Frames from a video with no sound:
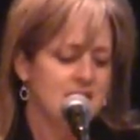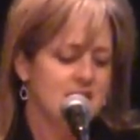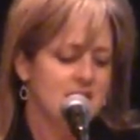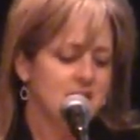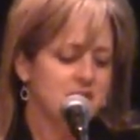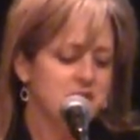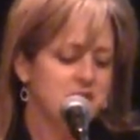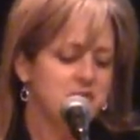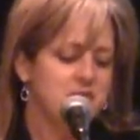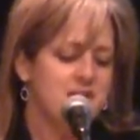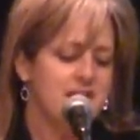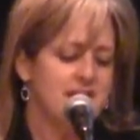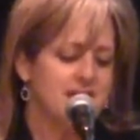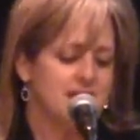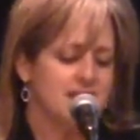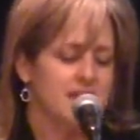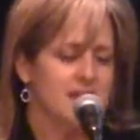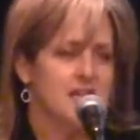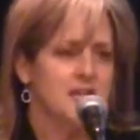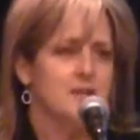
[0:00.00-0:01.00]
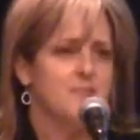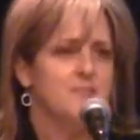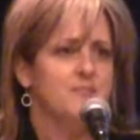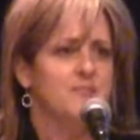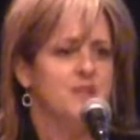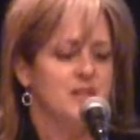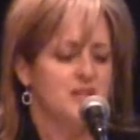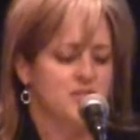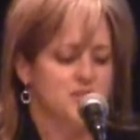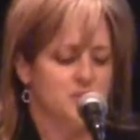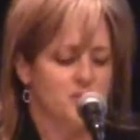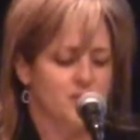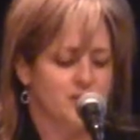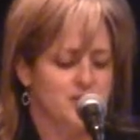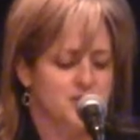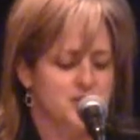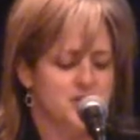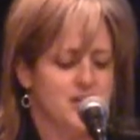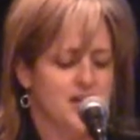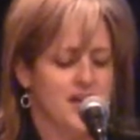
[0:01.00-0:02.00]
And finally, your
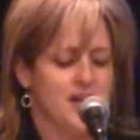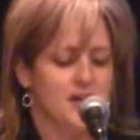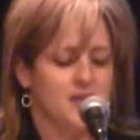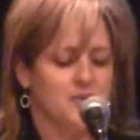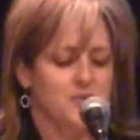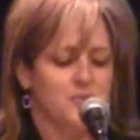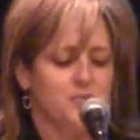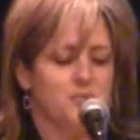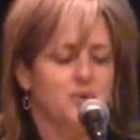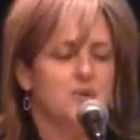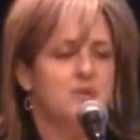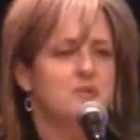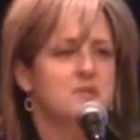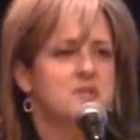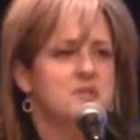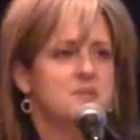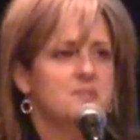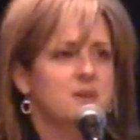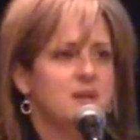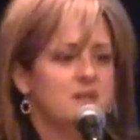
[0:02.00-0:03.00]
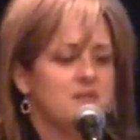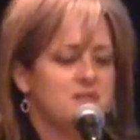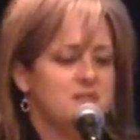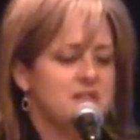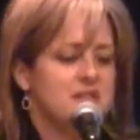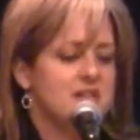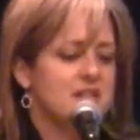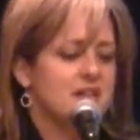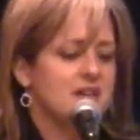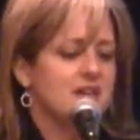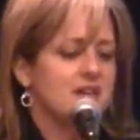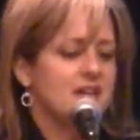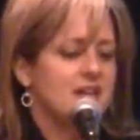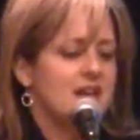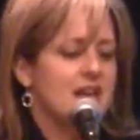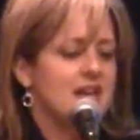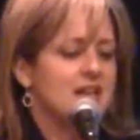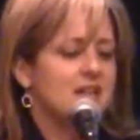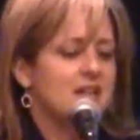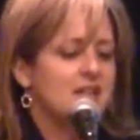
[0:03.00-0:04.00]
child rose above the
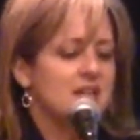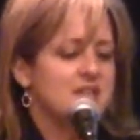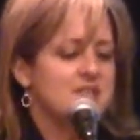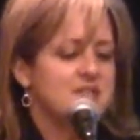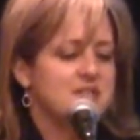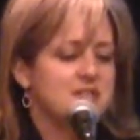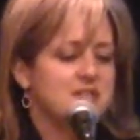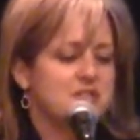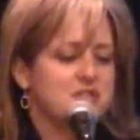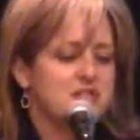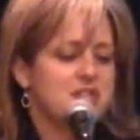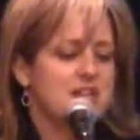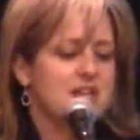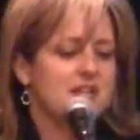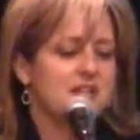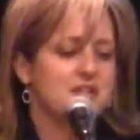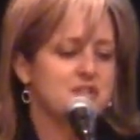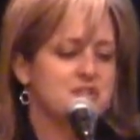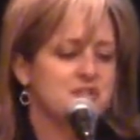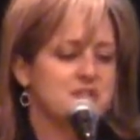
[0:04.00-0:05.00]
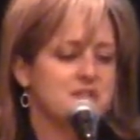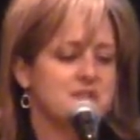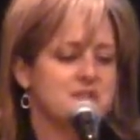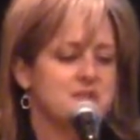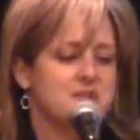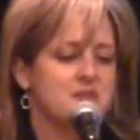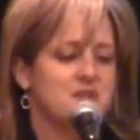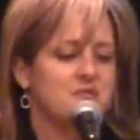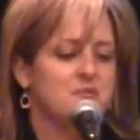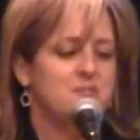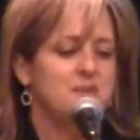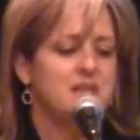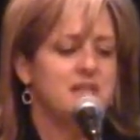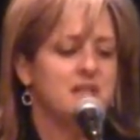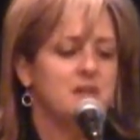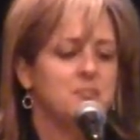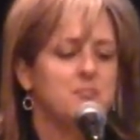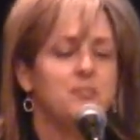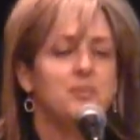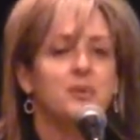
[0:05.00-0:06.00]
adolescent challenges of
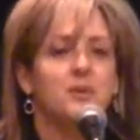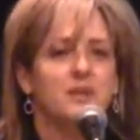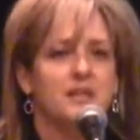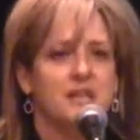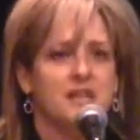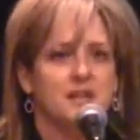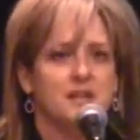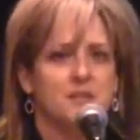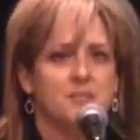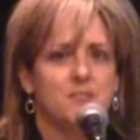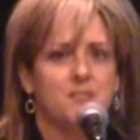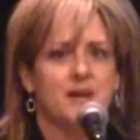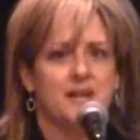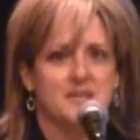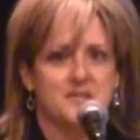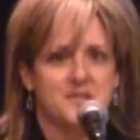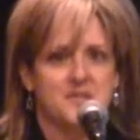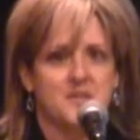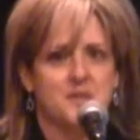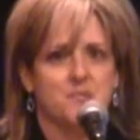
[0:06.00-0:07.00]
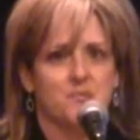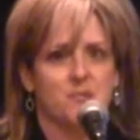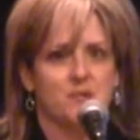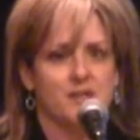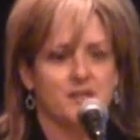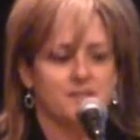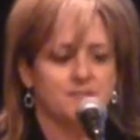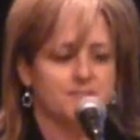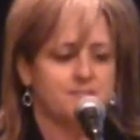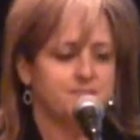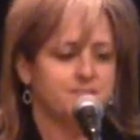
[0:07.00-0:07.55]
being bullied by someone.